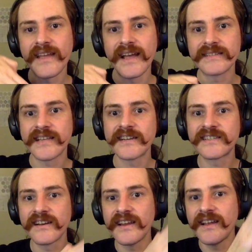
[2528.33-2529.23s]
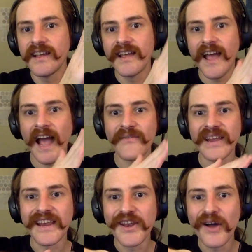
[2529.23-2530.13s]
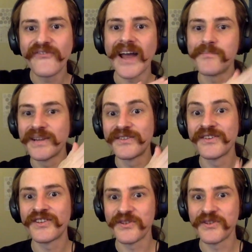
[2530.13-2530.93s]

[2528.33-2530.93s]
essentially have enough amplitude